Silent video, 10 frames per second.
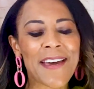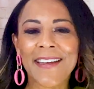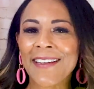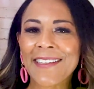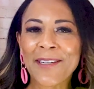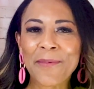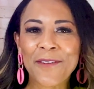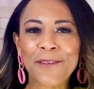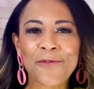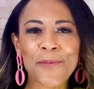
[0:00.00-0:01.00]
a little bit
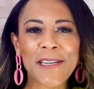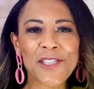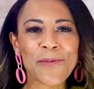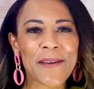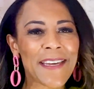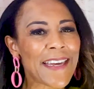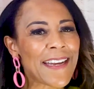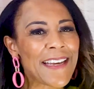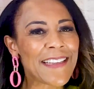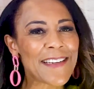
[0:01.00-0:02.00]
of information about
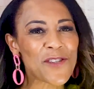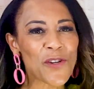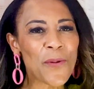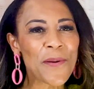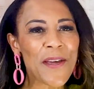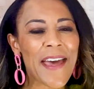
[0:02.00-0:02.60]
getting that job